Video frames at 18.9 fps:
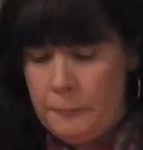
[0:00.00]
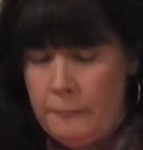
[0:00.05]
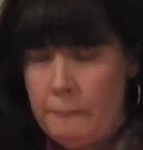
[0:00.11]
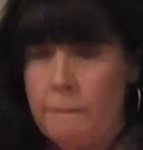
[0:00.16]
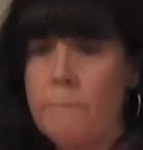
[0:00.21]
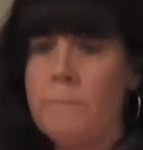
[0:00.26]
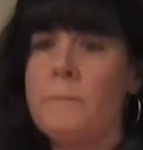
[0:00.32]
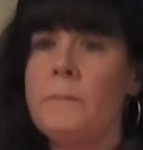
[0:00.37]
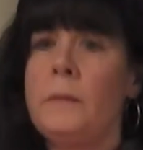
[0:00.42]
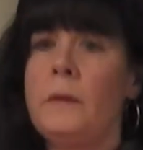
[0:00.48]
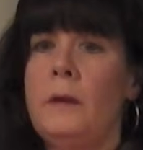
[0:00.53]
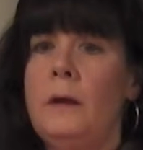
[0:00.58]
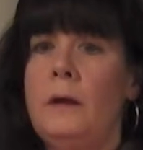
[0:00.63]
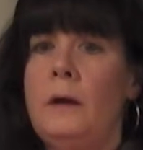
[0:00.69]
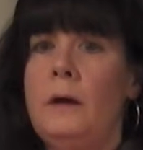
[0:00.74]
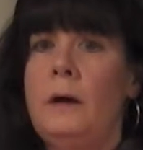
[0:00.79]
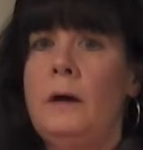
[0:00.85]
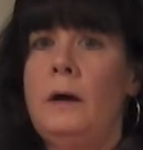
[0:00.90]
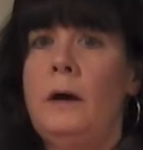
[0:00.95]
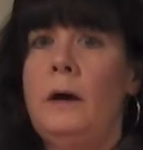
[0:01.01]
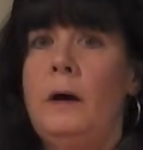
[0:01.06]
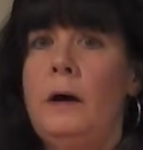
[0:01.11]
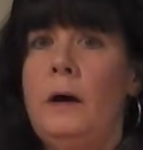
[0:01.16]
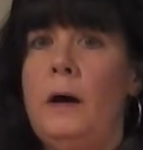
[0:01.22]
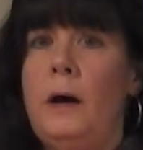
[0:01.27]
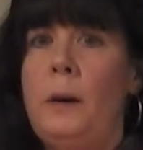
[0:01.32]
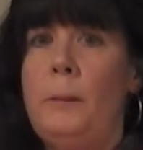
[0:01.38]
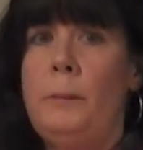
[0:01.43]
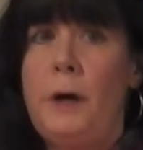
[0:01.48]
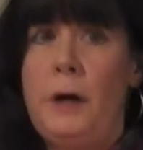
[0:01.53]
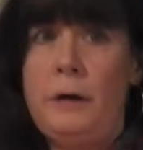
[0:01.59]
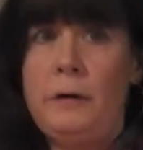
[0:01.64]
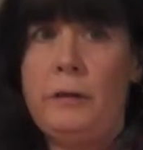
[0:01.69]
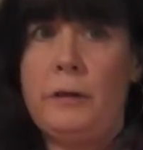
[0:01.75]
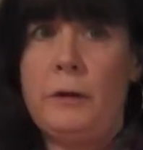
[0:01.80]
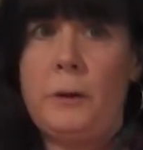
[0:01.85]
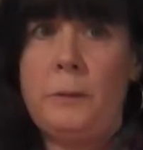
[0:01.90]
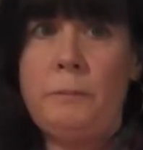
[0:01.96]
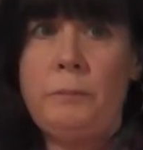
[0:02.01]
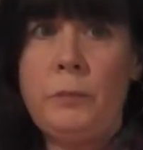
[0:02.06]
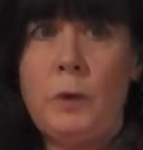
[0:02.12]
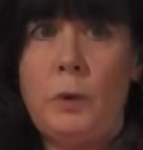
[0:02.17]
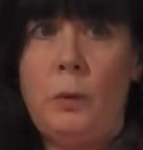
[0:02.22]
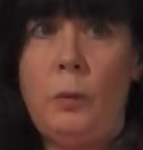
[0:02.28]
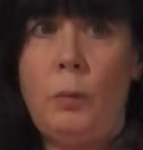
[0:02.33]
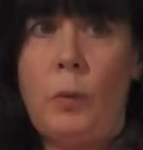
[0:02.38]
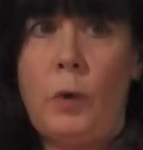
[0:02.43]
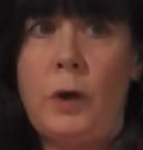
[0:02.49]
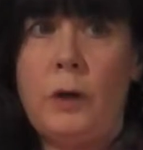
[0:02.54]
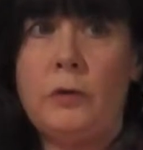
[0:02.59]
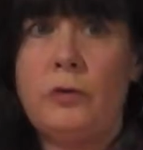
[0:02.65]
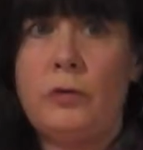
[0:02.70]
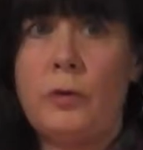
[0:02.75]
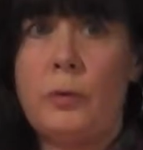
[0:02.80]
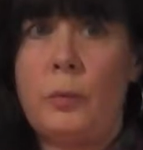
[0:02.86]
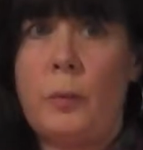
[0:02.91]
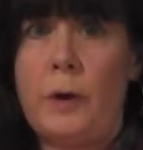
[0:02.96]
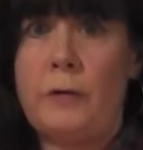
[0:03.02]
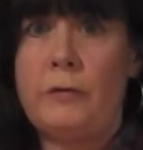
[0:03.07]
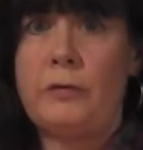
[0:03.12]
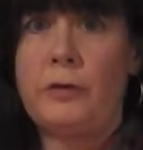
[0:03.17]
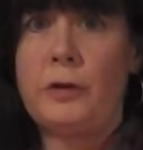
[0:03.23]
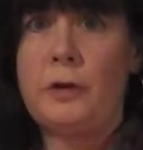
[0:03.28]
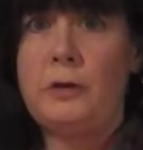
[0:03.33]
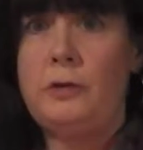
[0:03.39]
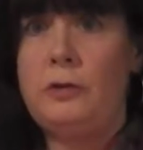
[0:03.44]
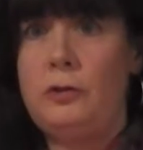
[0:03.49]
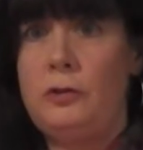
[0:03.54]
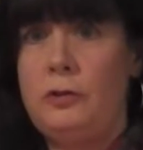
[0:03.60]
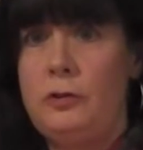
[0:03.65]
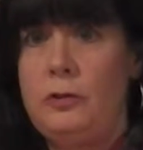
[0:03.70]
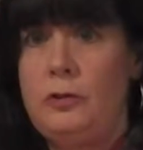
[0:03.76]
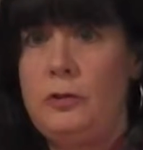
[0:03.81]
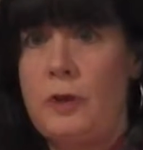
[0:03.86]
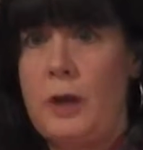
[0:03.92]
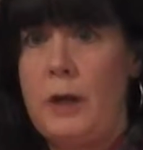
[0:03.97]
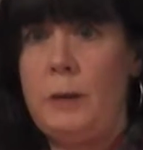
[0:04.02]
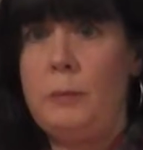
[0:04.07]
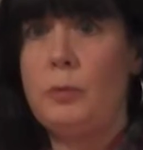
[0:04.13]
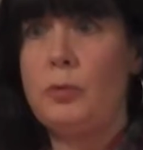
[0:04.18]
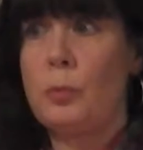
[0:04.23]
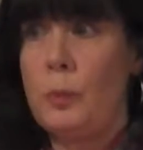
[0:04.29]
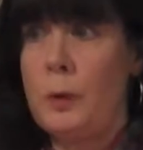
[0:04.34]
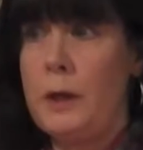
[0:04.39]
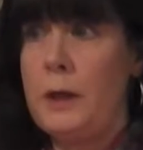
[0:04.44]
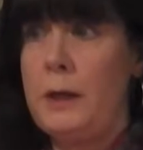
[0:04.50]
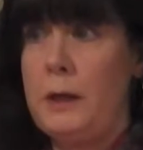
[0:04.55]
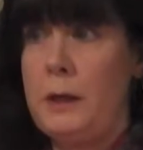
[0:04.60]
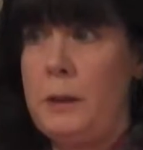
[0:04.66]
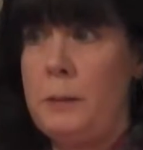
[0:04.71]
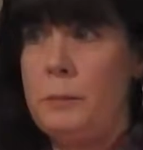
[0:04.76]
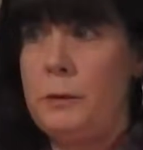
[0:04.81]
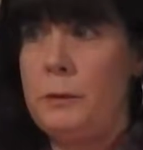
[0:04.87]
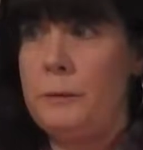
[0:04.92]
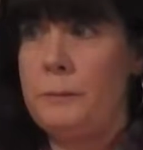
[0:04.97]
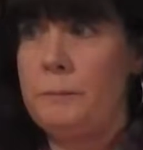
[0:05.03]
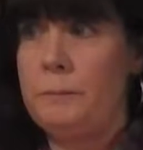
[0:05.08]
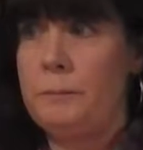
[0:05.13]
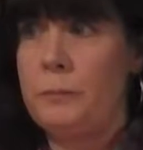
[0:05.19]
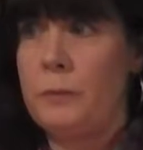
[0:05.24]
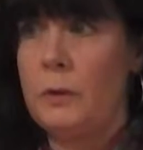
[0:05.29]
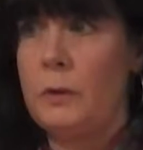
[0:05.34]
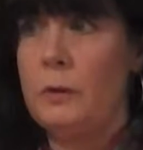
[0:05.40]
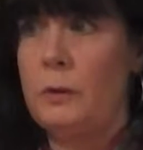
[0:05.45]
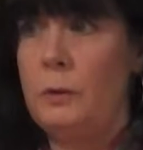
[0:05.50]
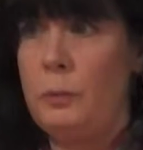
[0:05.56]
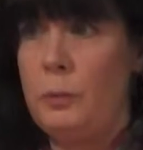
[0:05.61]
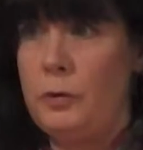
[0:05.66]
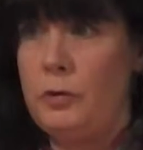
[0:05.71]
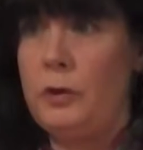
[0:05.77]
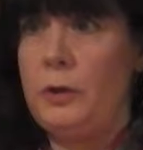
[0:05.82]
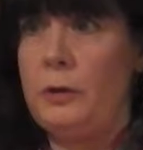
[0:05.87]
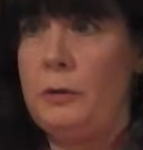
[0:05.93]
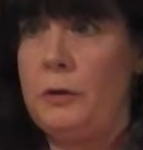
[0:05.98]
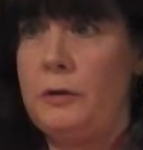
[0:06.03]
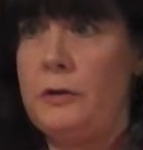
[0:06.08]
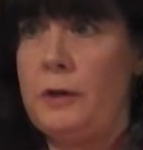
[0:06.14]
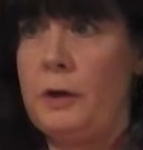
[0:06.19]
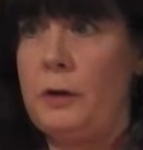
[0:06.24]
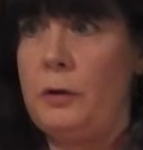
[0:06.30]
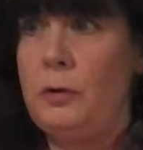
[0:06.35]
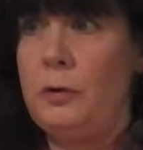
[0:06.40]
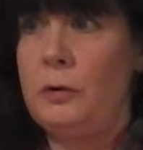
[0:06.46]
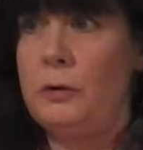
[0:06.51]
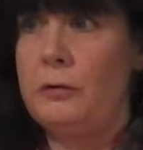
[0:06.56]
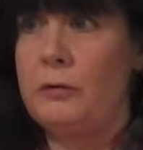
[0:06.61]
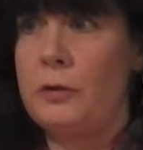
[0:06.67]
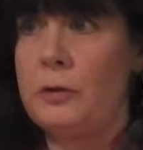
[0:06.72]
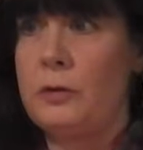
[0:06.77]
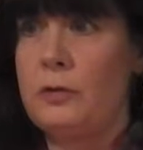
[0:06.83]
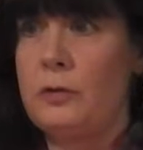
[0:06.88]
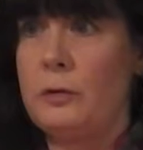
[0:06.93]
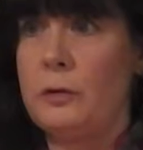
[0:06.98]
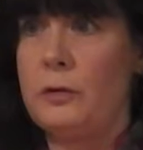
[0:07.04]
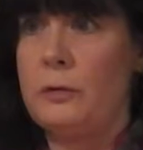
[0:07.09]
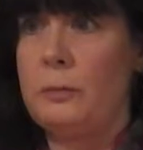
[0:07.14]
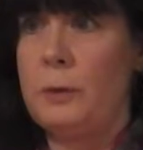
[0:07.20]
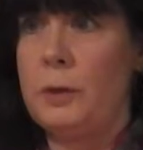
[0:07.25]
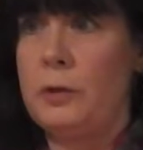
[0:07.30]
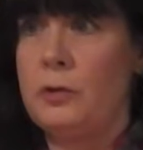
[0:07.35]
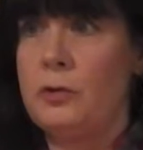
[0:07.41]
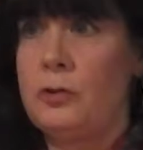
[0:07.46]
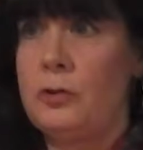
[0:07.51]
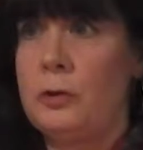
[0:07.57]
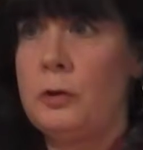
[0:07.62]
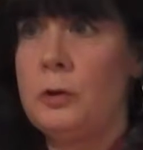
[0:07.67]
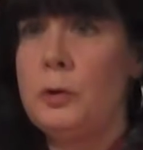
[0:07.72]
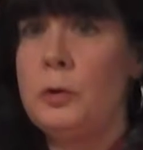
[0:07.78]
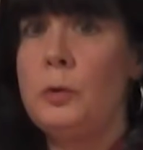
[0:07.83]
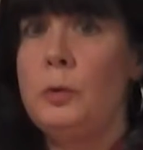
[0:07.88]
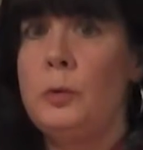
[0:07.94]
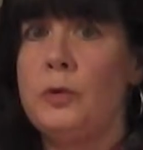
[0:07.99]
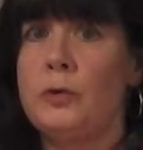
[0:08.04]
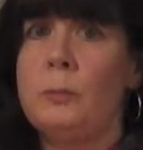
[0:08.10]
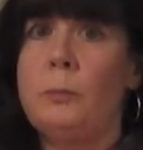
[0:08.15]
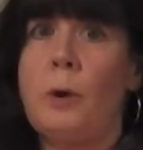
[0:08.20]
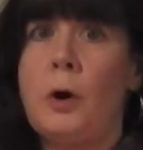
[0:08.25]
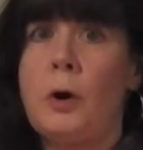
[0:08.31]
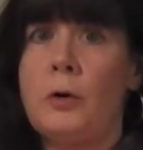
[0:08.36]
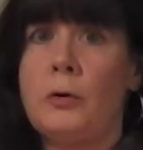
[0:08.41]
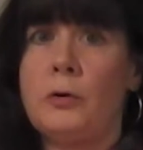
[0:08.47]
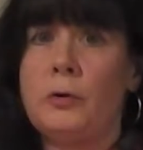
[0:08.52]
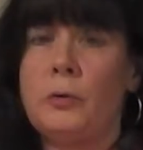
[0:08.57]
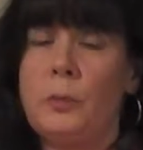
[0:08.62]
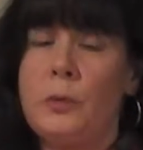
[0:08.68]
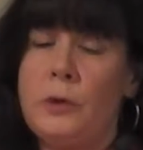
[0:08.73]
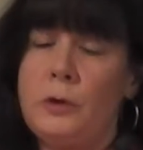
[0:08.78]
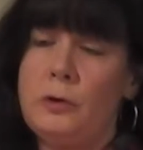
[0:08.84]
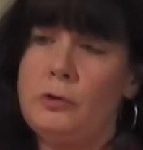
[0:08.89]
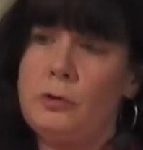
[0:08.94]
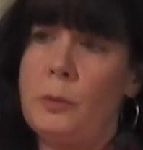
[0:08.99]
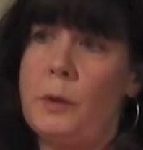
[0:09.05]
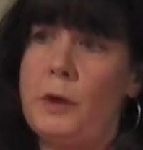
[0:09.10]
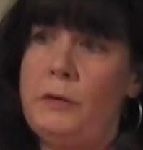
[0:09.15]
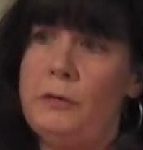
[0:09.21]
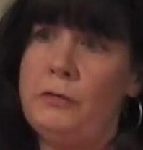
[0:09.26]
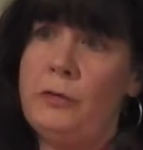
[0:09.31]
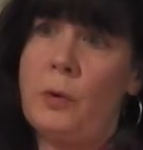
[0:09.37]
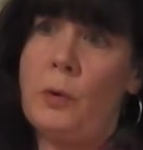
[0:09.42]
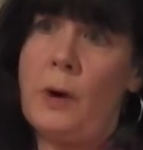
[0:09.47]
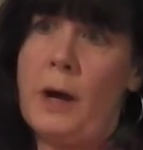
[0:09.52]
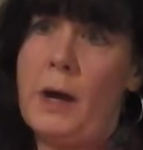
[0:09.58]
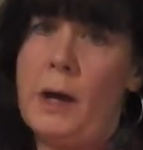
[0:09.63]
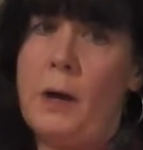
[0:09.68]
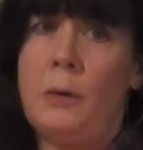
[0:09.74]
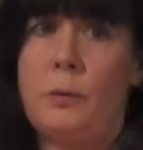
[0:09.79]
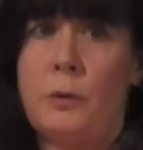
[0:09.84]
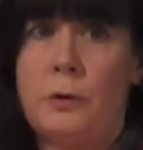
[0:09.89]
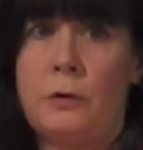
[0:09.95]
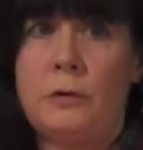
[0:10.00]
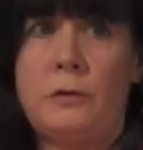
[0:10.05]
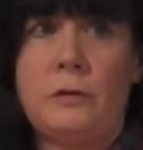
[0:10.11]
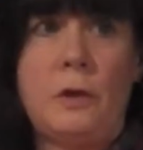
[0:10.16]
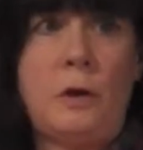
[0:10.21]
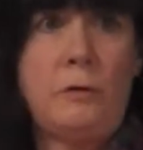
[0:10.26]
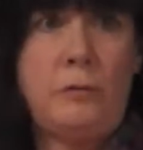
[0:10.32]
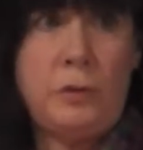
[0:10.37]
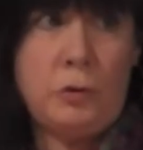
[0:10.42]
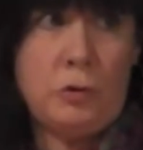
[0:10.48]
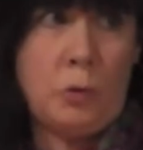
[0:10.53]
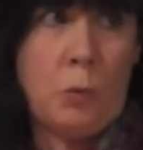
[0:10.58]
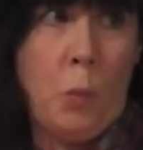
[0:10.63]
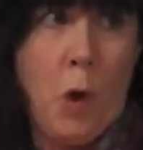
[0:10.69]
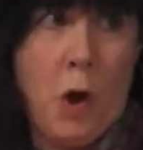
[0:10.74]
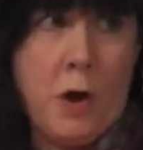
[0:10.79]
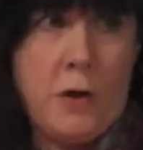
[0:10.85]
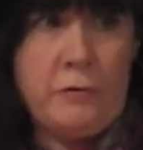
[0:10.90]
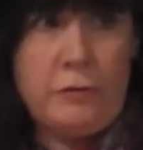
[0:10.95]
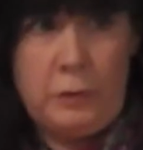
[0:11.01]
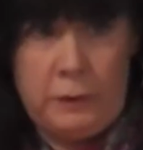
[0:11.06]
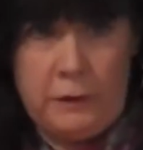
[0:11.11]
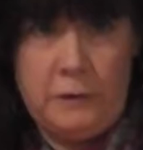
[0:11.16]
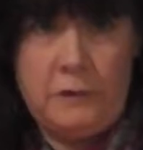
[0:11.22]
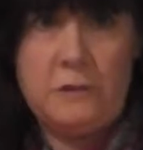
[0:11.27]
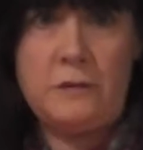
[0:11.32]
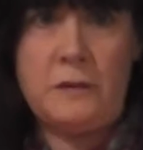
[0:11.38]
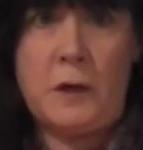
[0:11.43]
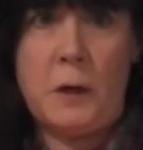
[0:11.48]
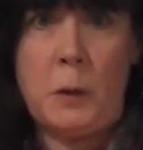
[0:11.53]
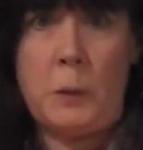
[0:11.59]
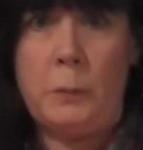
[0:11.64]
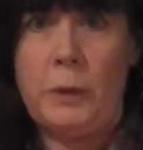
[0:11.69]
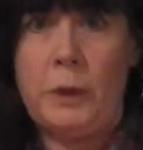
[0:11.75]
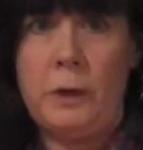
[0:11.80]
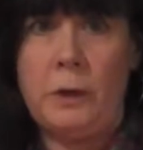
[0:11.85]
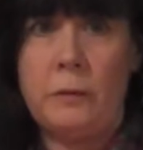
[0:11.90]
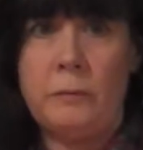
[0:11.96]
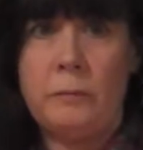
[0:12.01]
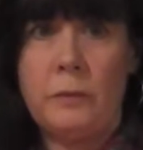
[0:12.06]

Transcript: Mm. Among them was the Reverend James Reeb, who was a Unitarian Universalist minister, who was martyred within 24 hours of his arrival at Selma.